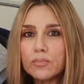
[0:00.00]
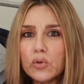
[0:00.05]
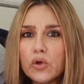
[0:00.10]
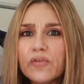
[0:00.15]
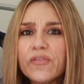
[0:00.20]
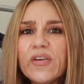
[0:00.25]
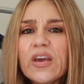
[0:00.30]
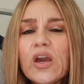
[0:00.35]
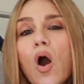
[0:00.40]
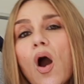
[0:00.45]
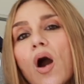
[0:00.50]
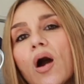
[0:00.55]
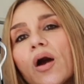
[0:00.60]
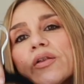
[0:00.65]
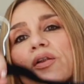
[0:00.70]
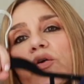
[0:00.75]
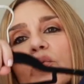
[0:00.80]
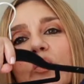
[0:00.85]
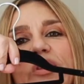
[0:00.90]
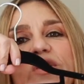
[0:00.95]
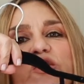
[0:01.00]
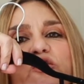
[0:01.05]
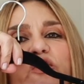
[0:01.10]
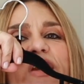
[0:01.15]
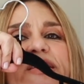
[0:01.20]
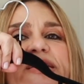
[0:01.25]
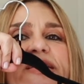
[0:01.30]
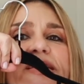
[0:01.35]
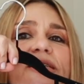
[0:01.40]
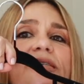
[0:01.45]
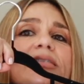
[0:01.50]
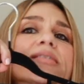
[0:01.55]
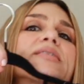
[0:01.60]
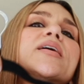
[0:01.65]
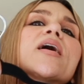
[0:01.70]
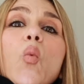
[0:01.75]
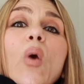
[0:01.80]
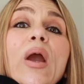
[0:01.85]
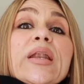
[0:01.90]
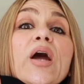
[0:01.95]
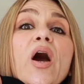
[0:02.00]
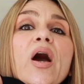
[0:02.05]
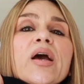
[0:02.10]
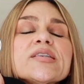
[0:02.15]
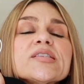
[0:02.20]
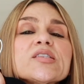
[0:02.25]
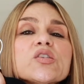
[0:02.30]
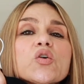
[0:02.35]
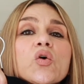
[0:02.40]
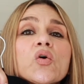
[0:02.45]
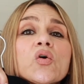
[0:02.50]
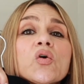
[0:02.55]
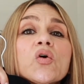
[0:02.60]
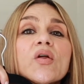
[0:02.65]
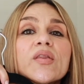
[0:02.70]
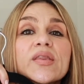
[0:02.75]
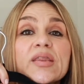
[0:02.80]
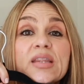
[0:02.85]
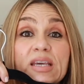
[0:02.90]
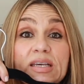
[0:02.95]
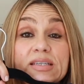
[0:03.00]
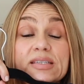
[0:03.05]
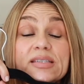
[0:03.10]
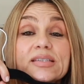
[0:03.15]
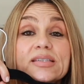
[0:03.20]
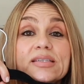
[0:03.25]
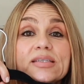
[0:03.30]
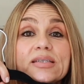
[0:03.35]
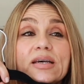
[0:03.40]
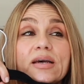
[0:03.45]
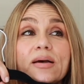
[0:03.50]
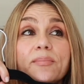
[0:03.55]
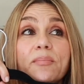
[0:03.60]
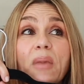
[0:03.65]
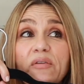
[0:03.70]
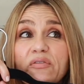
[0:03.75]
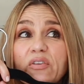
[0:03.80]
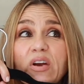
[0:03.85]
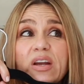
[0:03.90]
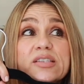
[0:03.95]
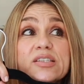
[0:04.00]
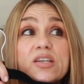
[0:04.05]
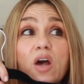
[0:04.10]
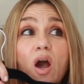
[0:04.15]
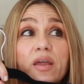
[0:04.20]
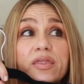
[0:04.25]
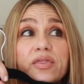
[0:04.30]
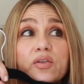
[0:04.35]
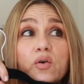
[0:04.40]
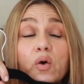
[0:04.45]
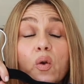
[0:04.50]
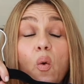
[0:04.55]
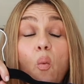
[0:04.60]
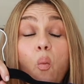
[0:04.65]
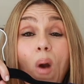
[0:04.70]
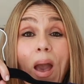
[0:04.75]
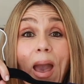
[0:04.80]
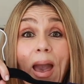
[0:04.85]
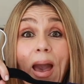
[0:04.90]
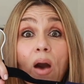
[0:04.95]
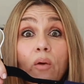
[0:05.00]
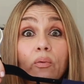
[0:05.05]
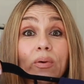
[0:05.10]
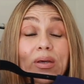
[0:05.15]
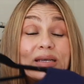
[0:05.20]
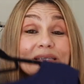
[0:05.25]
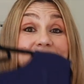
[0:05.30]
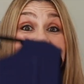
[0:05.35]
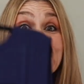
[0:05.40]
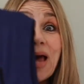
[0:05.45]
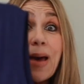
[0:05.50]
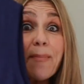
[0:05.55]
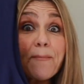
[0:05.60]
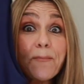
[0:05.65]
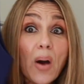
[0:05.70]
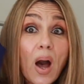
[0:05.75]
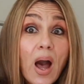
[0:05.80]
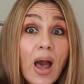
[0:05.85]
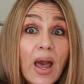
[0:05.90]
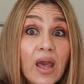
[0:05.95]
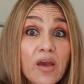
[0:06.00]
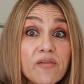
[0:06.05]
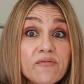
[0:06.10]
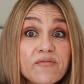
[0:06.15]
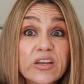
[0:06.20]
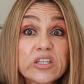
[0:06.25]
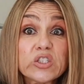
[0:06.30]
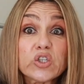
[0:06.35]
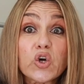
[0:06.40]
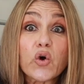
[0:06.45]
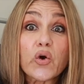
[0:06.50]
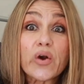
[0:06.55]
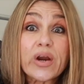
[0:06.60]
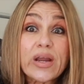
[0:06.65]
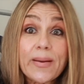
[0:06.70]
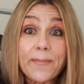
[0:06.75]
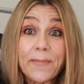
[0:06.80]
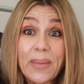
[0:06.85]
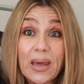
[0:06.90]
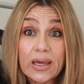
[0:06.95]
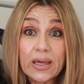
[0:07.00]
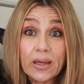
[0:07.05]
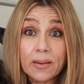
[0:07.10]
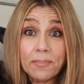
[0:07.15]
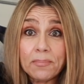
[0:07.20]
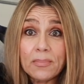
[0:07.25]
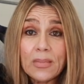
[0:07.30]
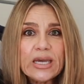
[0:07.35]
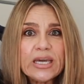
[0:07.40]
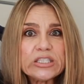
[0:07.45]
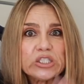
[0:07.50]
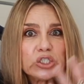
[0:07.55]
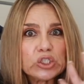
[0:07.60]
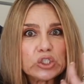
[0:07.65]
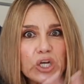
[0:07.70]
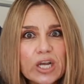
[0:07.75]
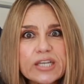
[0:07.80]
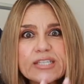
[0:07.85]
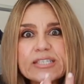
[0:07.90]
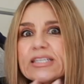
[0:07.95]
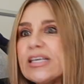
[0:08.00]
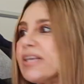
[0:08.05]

Moving on with dresses, when I saw this, my friends, I thought, wow, is that by Victoria Beckham? It just